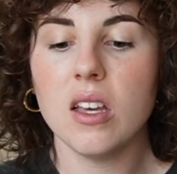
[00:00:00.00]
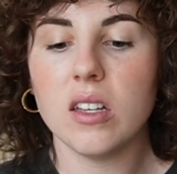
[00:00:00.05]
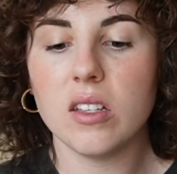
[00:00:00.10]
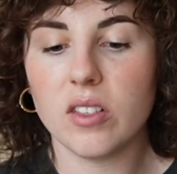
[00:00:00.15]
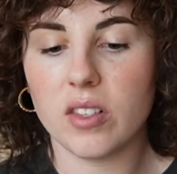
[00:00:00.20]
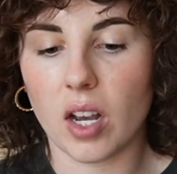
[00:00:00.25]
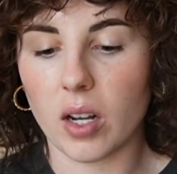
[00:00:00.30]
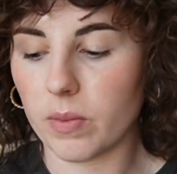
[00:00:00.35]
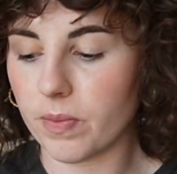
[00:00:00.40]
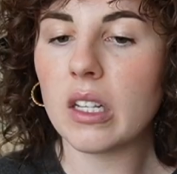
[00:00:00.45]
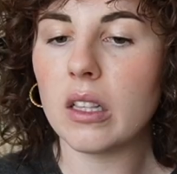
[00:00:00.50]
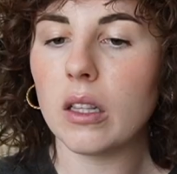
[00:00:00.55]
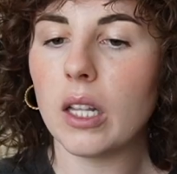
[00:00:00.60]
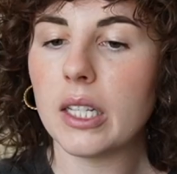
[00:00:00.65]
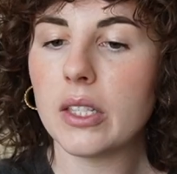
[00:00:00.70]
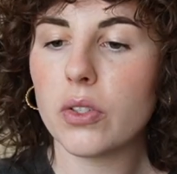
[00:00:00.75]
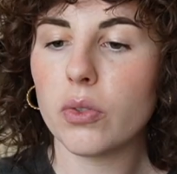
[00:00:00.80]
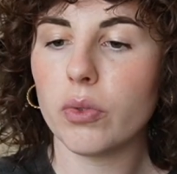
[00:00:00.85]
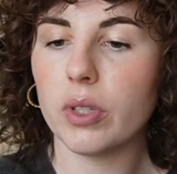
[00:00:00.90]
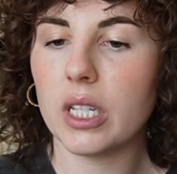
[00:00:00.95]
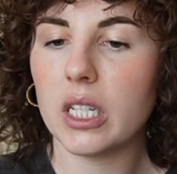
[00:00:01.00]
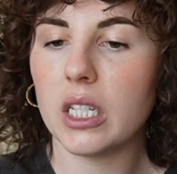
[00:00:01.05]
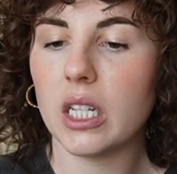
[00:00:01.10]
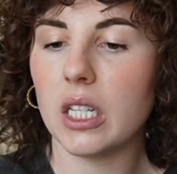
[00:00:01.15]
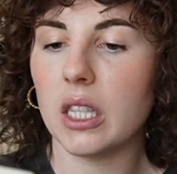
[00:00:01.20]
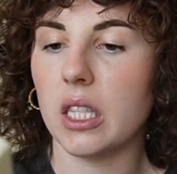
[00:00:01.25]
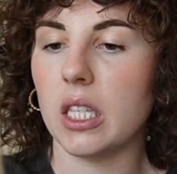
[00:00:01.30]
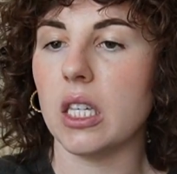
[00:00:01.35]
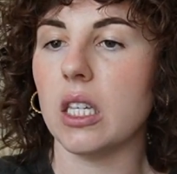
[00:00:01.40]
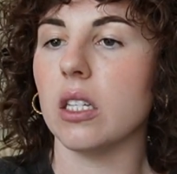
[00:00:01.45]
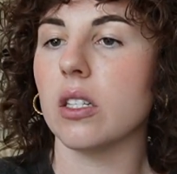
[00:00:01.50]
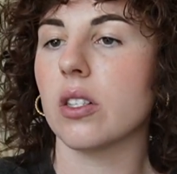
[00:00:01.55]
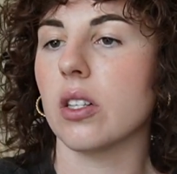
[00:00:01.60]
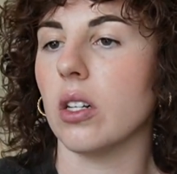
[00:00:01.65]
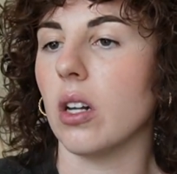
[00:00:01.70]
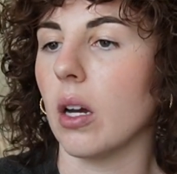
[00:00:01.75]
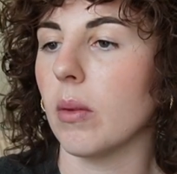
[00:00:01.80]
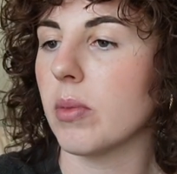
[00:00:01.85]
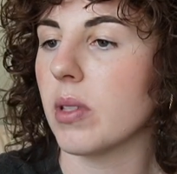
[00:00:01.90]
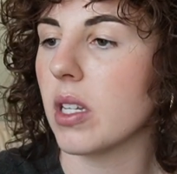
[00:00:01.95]
So let's read the
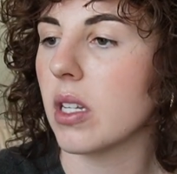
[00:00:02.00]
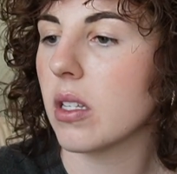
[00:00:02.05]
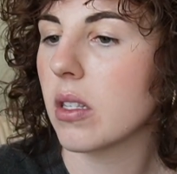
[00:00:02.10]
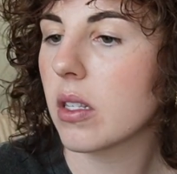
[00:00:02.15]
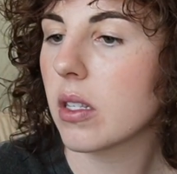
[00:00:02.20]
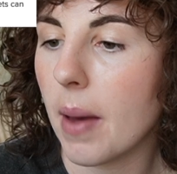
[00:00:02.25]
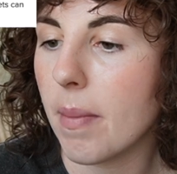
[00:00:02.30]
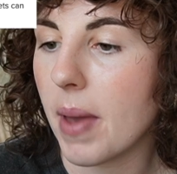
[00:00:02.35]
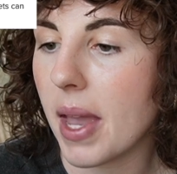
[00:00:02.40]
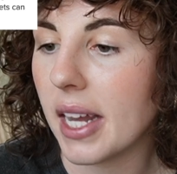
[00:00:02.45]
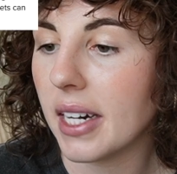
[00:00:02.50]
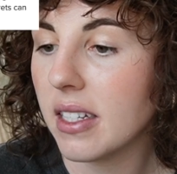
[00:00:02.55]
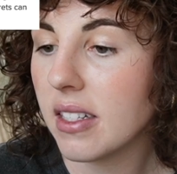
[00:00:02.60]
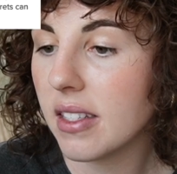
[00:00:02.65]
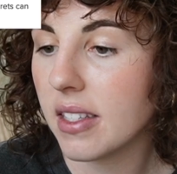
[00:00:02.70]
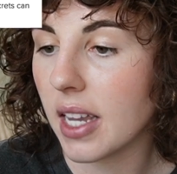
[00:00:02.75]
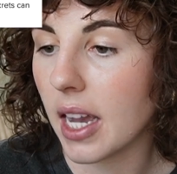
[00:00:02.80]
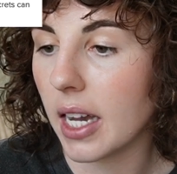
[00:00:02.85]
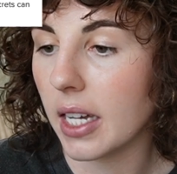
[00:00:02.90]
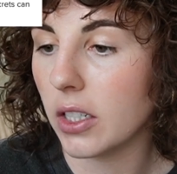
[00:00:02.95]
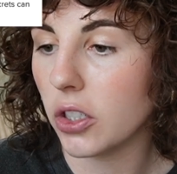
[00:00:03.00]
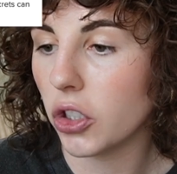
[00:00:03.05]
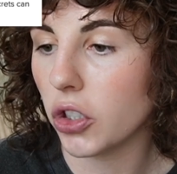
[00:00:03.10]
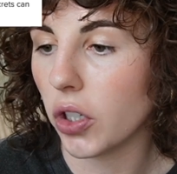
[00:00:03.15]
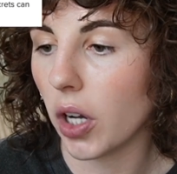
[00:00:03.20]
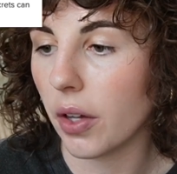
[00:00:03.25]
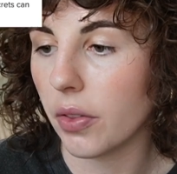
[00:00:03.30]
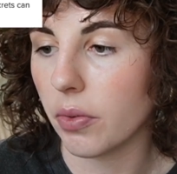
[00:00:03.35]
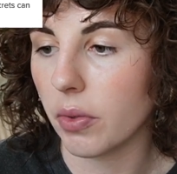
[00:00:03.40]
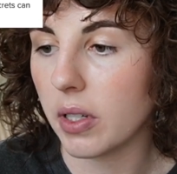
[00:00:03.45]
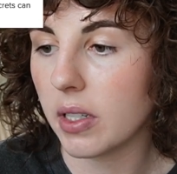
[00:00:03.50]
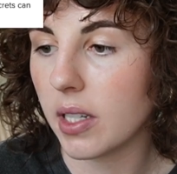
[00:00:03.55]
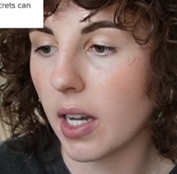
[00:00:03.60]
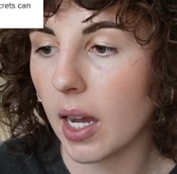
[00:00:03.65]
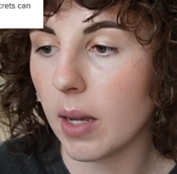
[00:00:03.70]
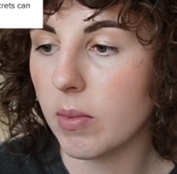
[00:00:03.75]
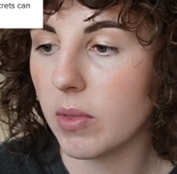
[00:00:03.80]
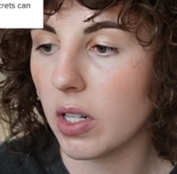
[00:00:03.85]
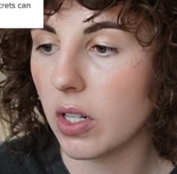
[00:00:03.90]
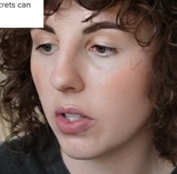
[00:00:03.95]
synopsis. A man is dead, shot 3
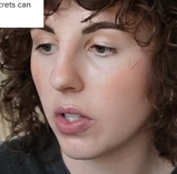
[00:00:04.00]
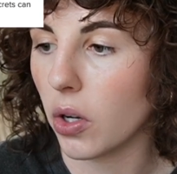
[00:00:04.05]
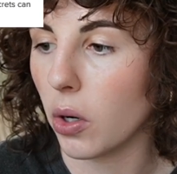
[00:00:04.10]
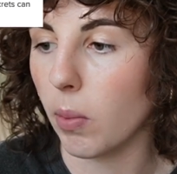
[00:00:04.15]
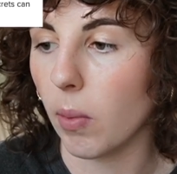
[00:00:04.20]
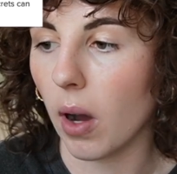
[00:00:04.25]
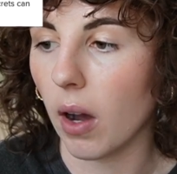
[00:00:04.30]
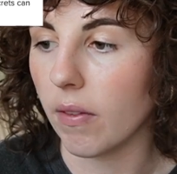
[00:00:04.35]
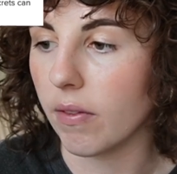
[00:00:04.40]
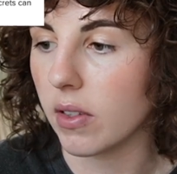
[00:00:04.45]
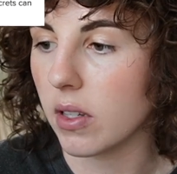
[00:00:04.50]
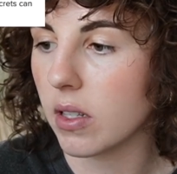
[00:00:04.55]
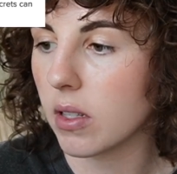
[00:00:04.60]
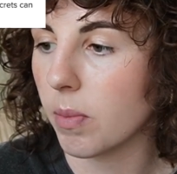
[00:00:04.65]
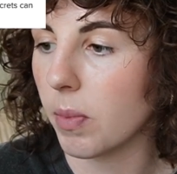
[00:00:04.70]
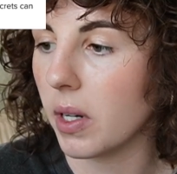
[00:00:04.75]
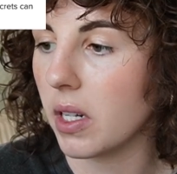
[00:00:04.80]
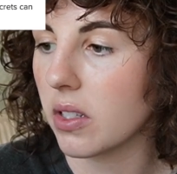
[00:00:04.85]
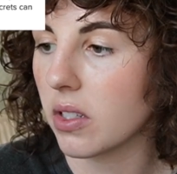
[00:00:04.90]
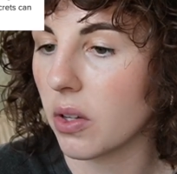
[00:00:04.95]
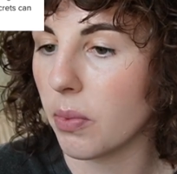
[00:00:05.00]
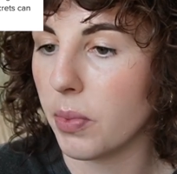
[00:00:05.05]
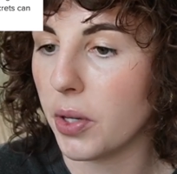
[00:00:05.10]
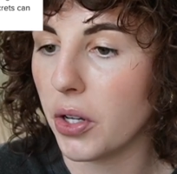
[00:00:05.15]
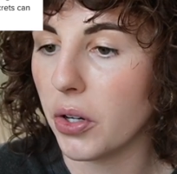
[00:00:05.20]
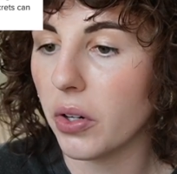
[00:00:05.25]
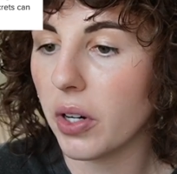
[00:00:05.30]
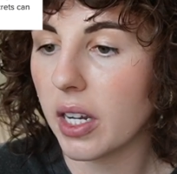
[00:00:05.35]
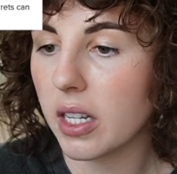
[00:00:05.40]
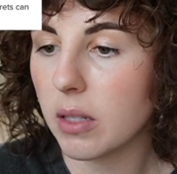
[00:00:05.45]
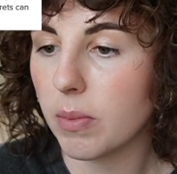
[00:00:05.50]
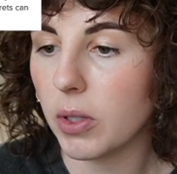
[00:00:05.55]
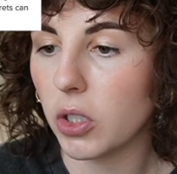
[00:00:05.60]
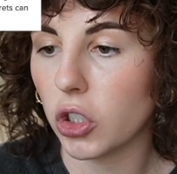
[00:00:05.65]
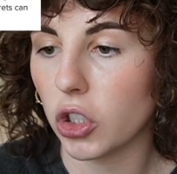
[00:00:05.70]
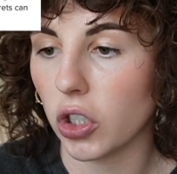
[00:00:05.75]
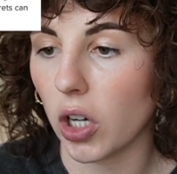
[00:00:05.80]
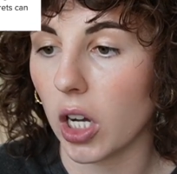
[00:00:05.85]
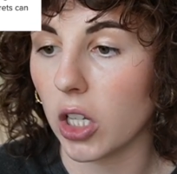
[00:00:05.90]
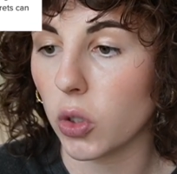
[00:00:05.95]
times in his home office, but his computer has been
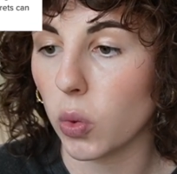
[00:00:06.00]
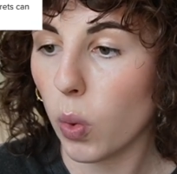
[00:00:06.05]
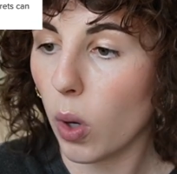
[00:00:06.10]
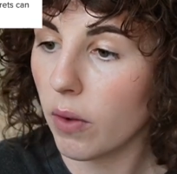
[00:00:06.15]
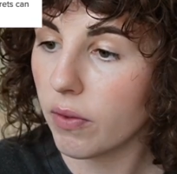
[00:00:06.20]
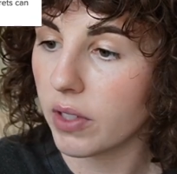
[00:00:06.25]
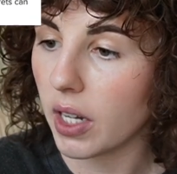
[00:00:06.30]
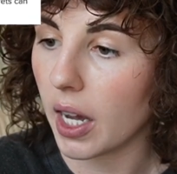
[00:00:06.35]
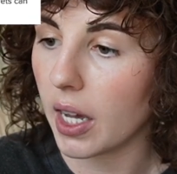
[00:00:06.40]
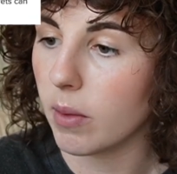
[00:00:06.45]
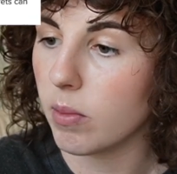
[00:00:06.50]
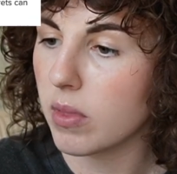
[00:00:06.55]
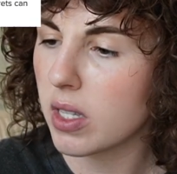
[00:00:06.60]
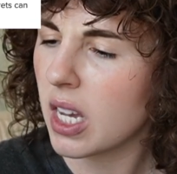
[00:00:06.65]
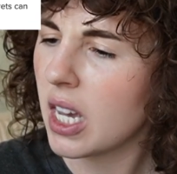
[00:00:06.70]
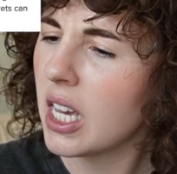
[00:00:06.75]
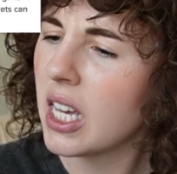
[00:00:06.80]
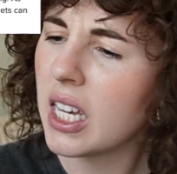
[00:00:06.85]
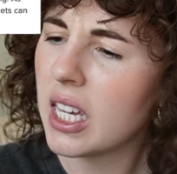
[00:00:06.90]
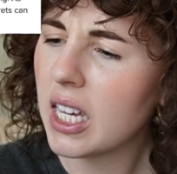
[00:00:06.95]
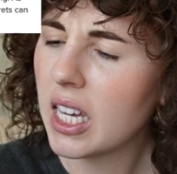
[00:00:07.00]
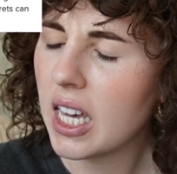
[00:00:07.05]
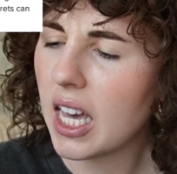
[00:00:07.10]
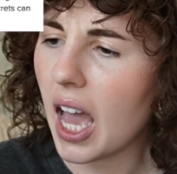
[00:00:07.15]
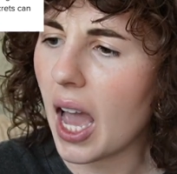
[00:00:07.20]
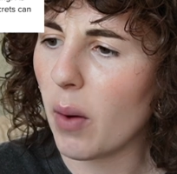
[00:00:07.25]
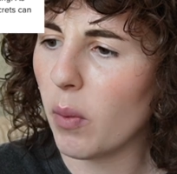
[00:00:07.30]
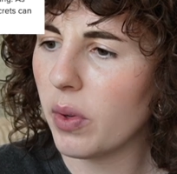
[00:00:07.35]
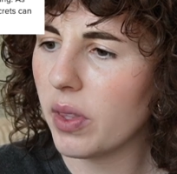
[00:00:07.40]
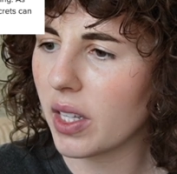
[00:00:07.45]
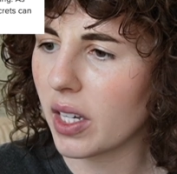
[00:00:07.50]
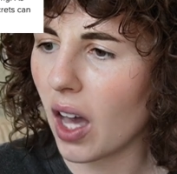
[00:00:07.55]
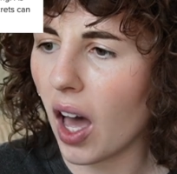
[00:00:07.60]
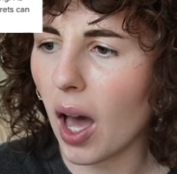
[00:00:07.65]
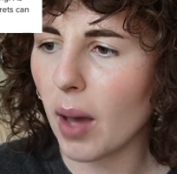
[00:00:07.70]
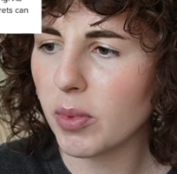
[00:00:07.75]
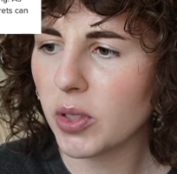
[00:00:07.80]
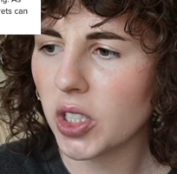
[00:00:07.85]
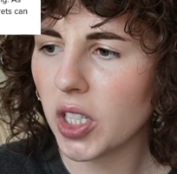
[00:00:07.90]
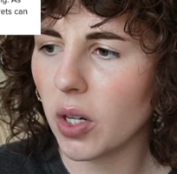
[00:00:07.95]
shot 12 times, and when the
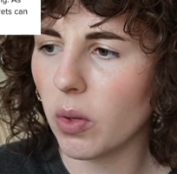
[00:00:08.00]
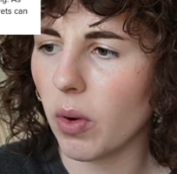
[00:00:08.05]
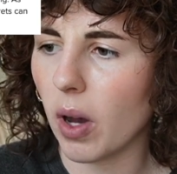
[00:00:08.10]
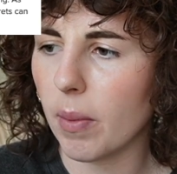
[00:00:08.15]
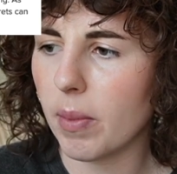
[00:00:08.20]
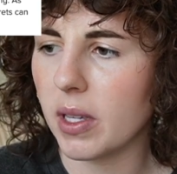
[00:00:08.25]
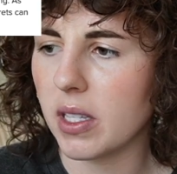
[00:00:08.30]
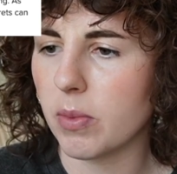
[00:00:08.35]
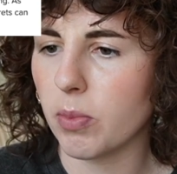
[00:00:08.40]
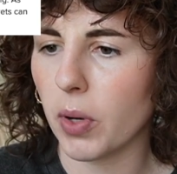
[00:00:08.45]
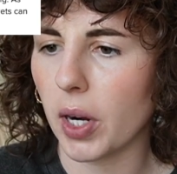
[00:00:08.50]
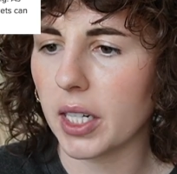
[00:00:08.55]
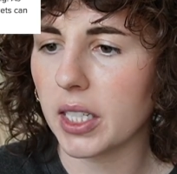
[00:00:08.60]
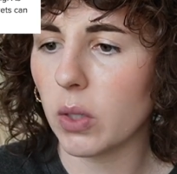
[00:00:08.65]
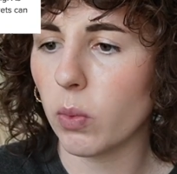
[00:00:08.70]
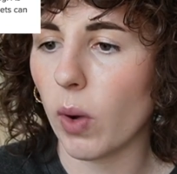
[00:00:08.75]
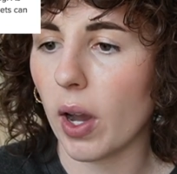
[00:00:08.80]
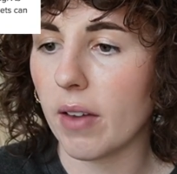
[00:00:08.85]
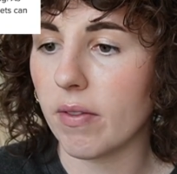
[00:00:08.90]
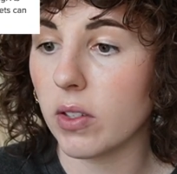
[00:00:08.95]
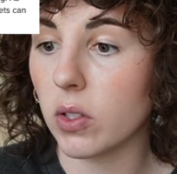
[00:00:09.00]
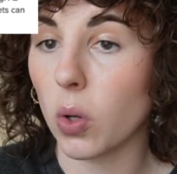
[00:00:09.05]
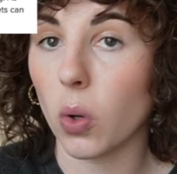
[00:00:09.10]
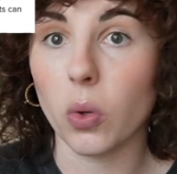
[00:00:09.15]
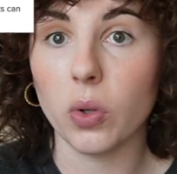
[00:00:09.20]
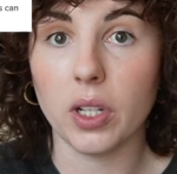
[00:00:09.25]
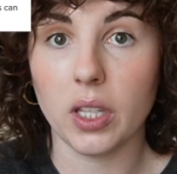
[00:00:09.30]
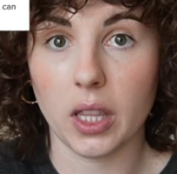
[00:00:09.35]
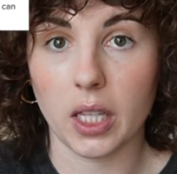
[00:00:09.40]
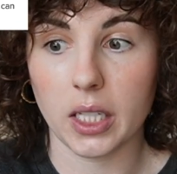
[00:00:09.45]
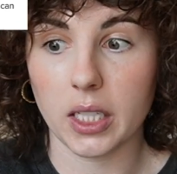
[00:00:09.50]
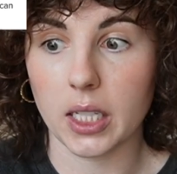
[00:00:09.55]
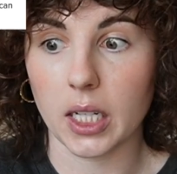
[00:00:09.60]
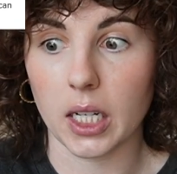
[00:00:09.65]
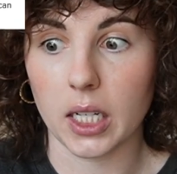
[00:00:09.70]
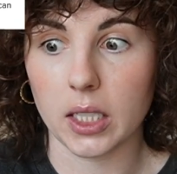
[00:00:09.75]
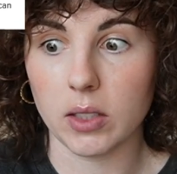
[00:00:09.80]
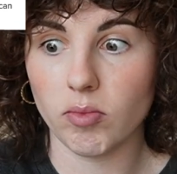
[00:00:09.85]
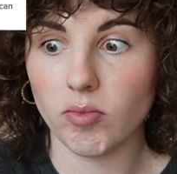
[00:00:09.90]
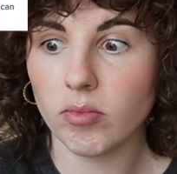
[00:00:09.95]
cops show up, his pregnant wife is holding the
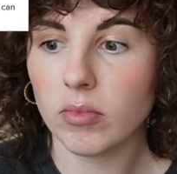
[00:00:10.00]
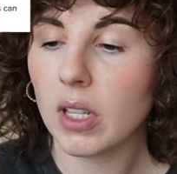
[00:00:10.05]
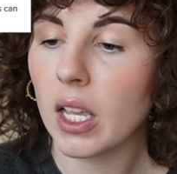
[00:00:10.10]
gun.